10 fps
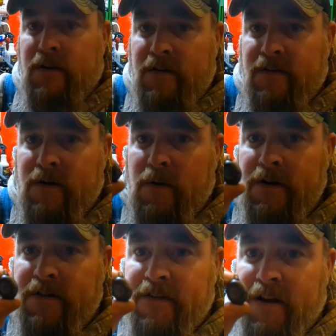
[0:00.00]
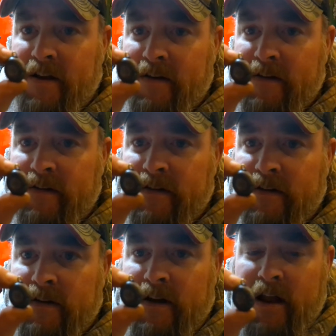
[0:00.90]
these coin sinkers
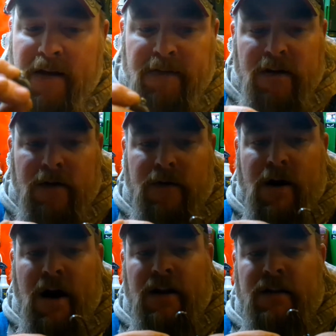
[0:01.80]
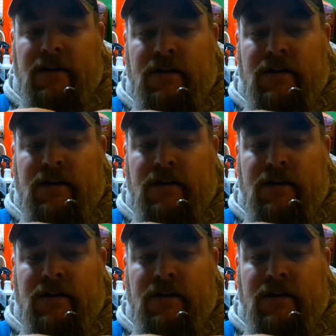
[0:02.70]
that have the little eyelet.